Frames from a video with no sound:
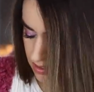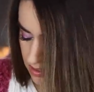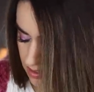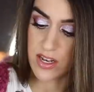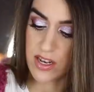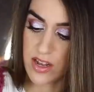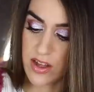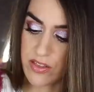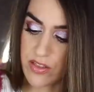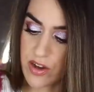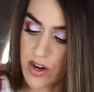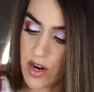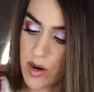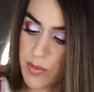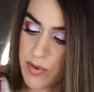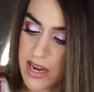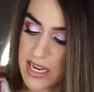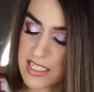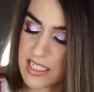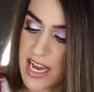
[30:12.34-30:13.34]

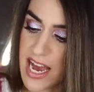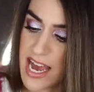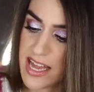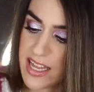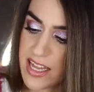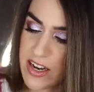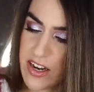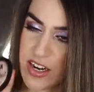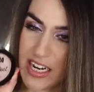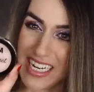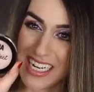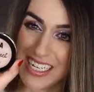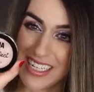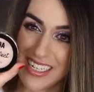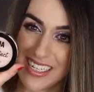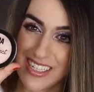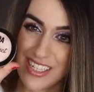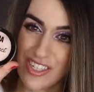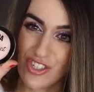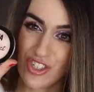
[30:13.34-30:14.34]
Another press highlighter
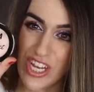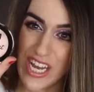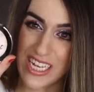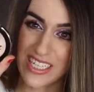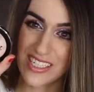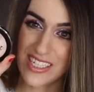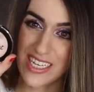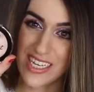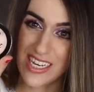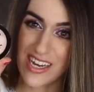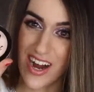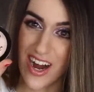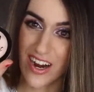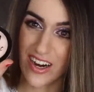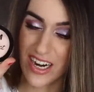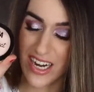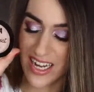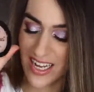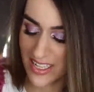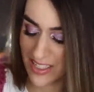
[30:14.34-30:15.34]
in the shade
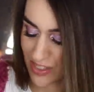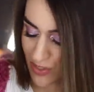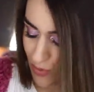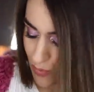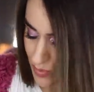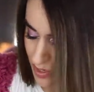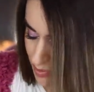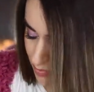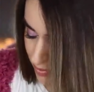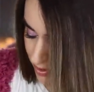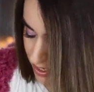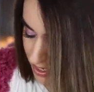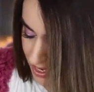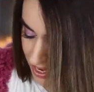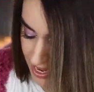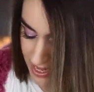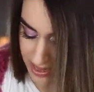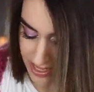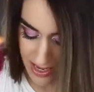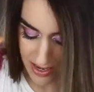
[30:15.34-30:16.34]
Tiara. So many pretty
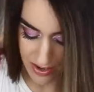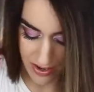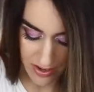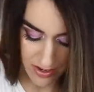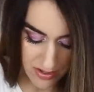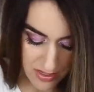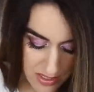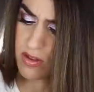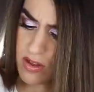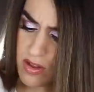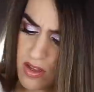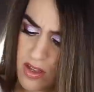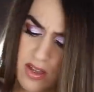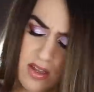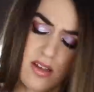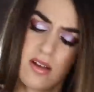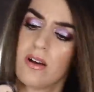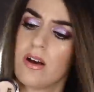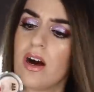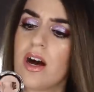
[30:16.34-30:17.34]
highlighters.
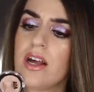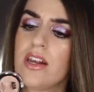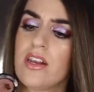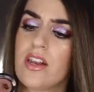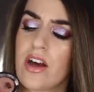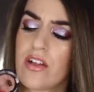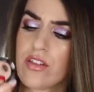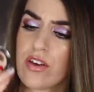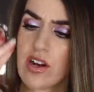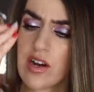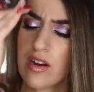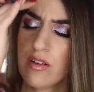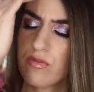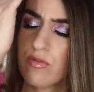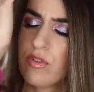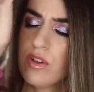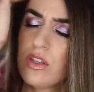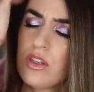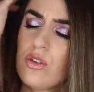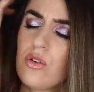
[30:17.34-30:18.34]
Another
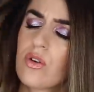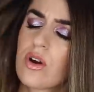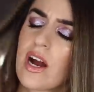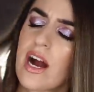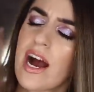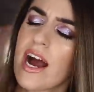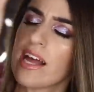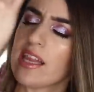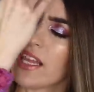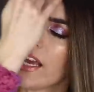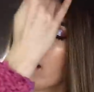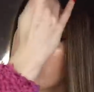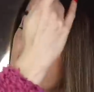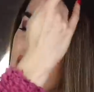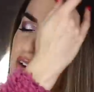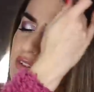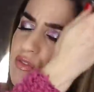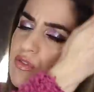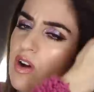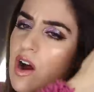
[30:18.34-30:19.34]
velour
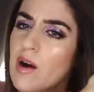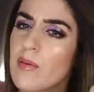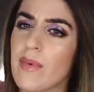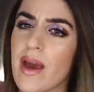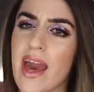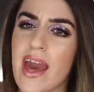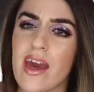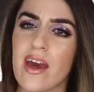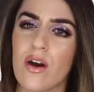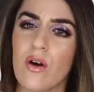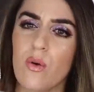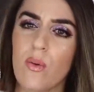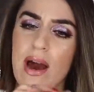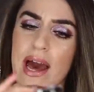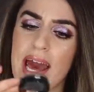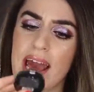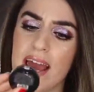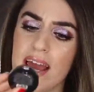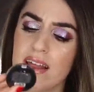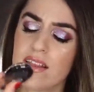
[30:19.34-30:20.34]
highlighter from
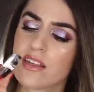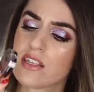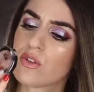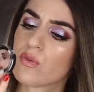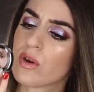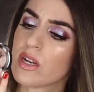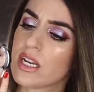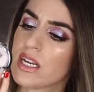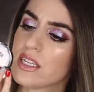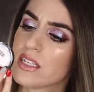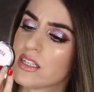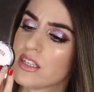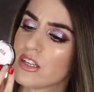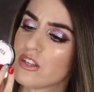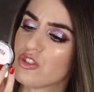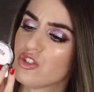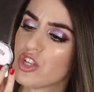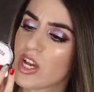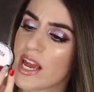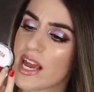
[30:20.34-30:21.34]
AOA. This one is in
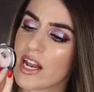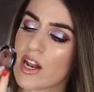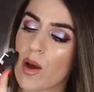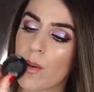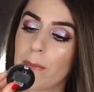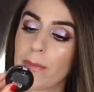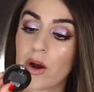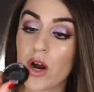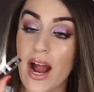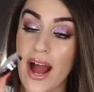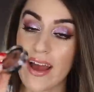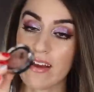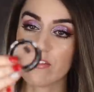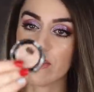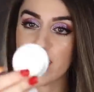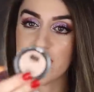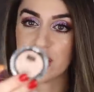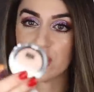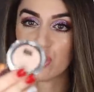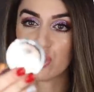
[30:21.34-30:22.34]
the shade
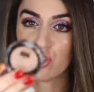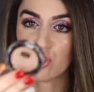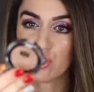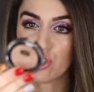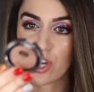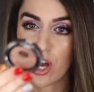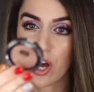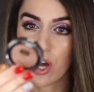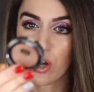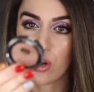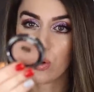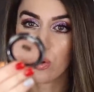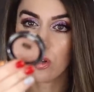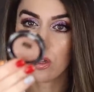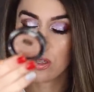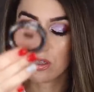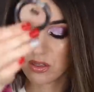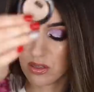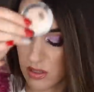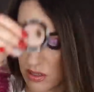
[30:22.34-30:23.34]
Private
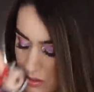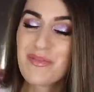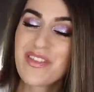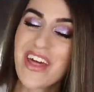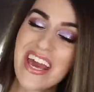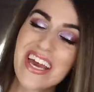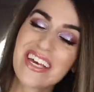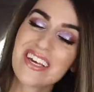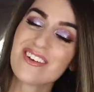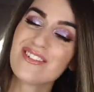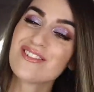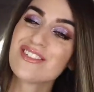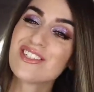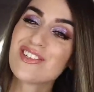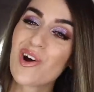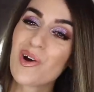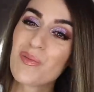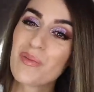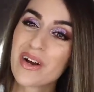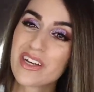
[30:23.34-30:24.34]
Show. Thank you
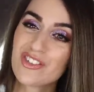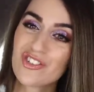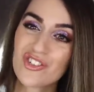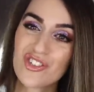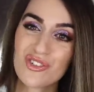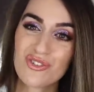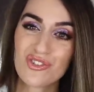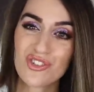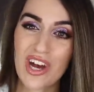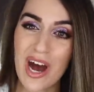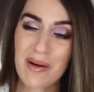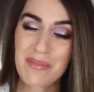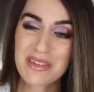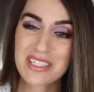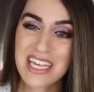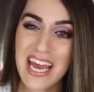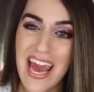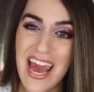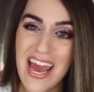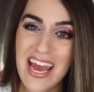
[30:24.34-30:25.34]
so much to Shop
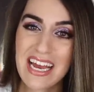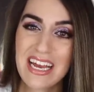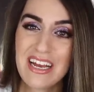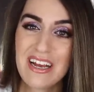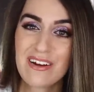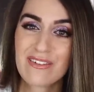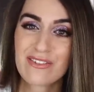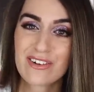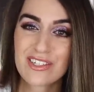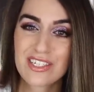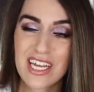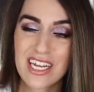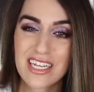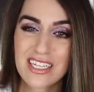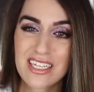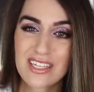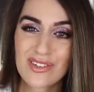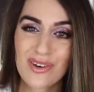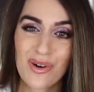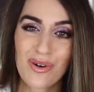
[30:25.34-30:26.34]
Miss A for sending
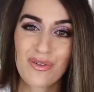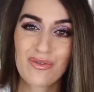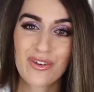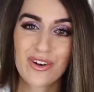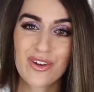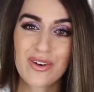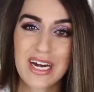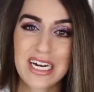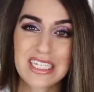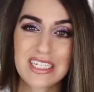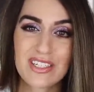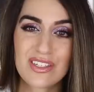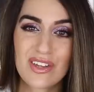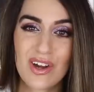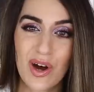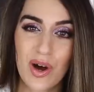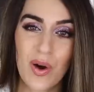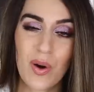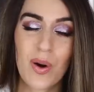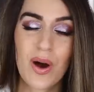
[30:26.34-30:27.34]
these over. You guys
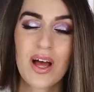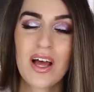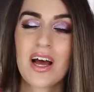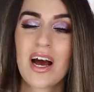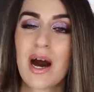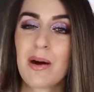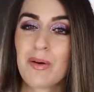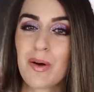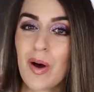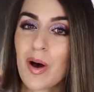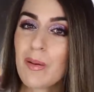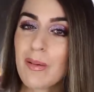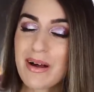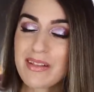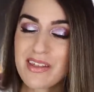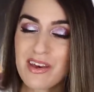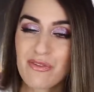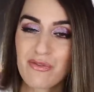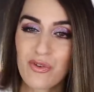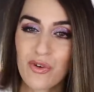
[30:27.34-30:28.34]
know I'm all
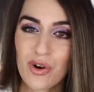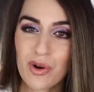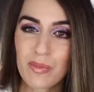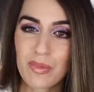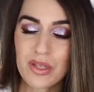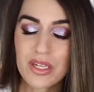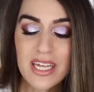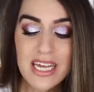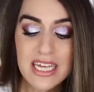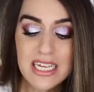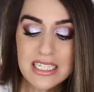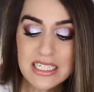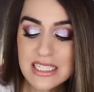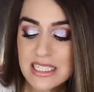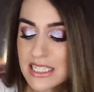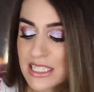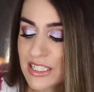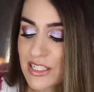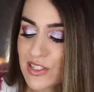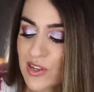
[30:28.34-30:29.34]
about the affordable goods,
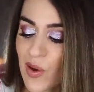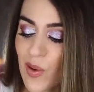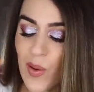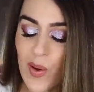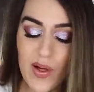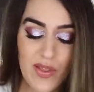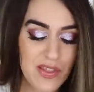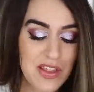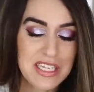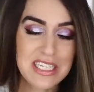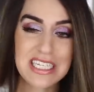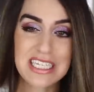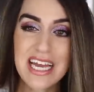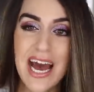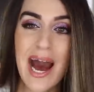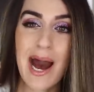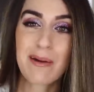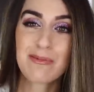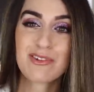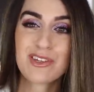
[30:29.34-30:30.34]
so this is
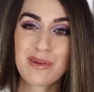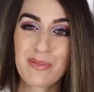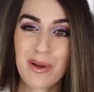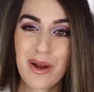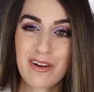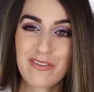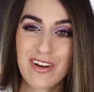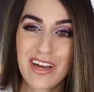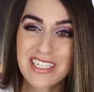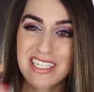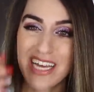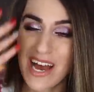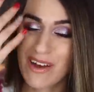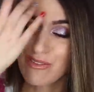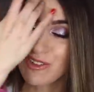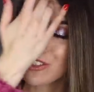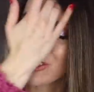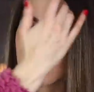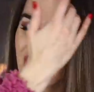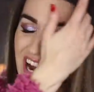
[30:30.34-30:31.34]
absolutely perfect. I
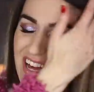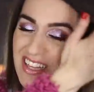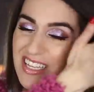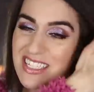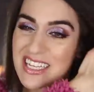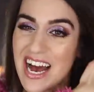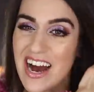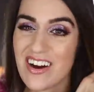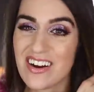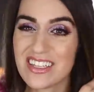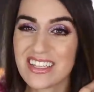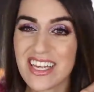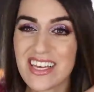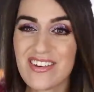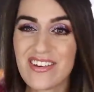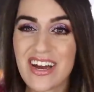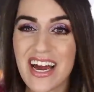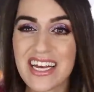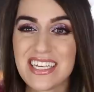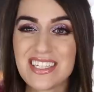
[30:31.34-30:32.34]
will try these out and let
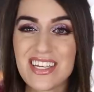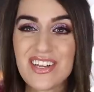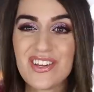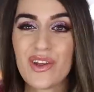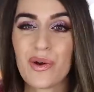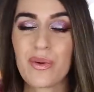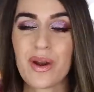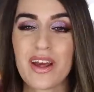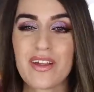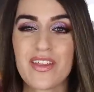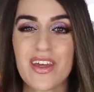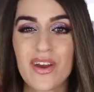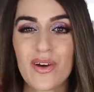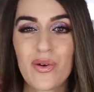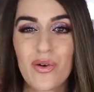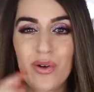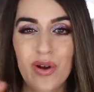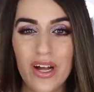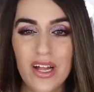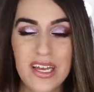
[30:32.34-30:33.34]
you guys know what I
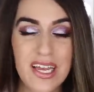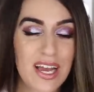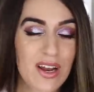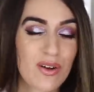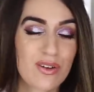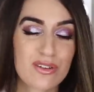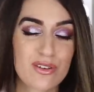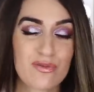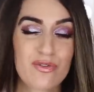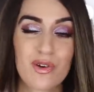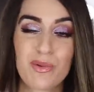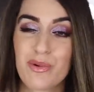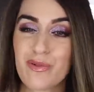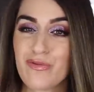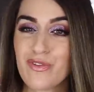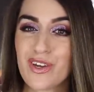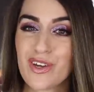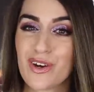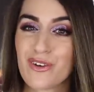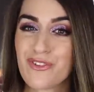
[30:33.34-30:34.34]
think, or I can also film a
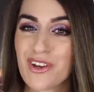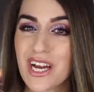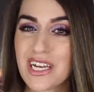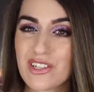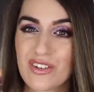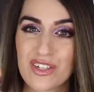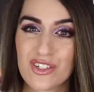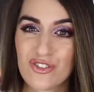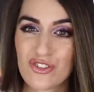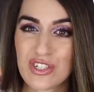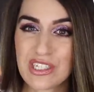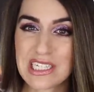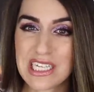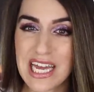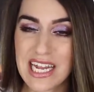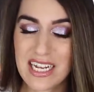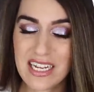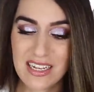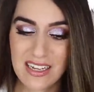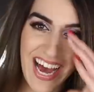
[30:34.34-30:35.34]
video if you guys are
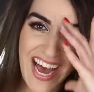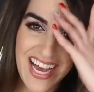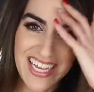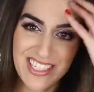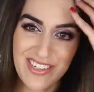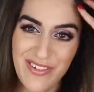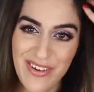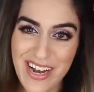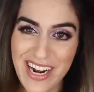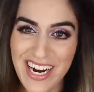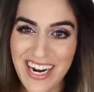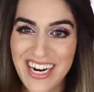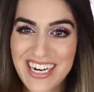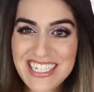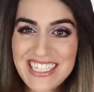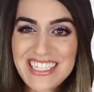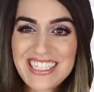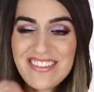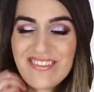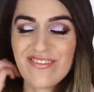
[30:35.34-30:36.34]
interested. Guys, we are
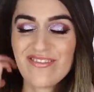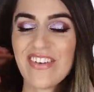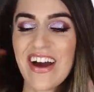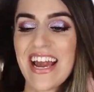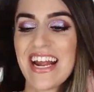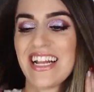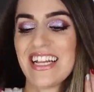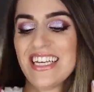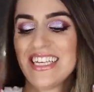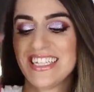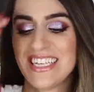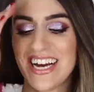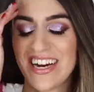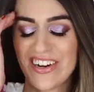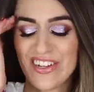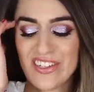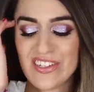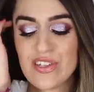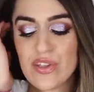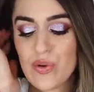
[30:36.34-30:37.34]
finally
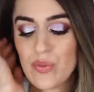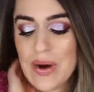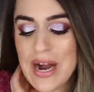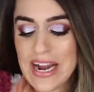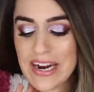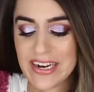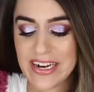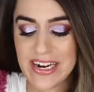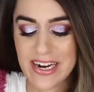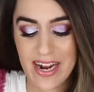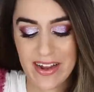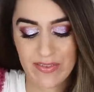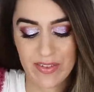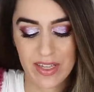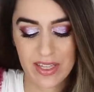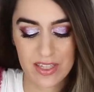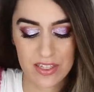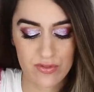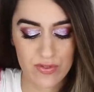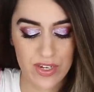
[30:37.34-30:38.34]
down to the wire here. I feel
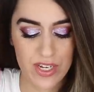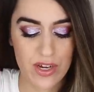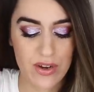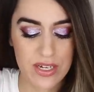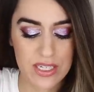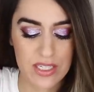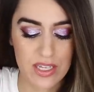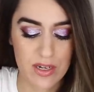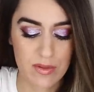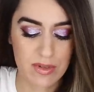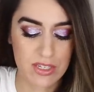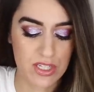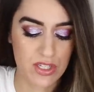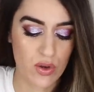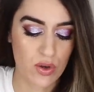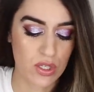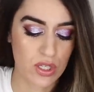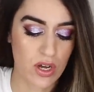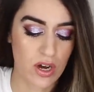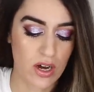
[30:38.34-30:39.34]
like this video is going to be
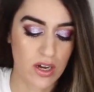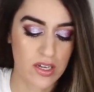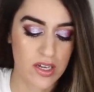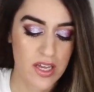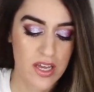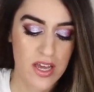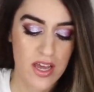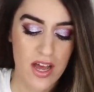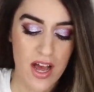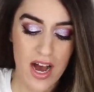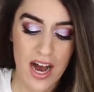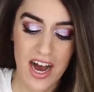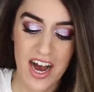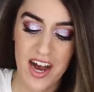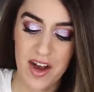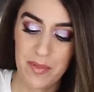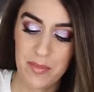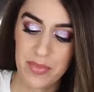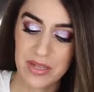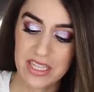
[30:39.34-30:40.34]
so long,
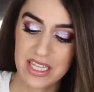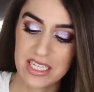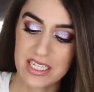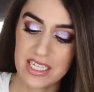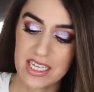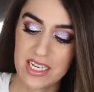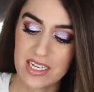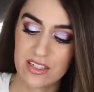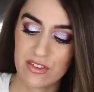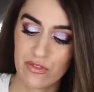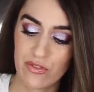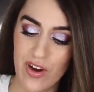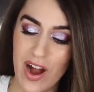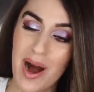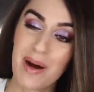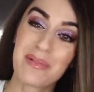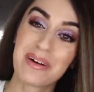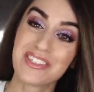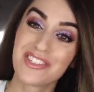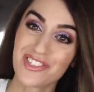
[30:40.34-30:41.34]
but this is
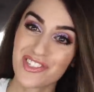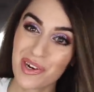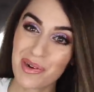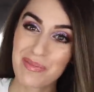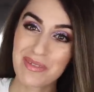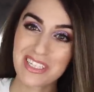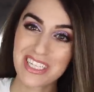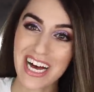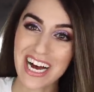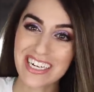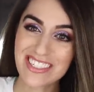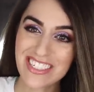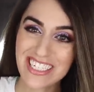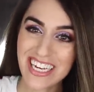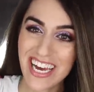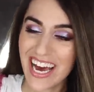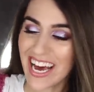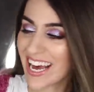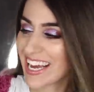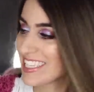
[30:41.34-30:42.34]
from
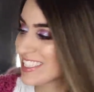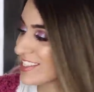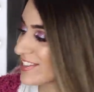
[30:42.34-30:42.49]
Dermalogica.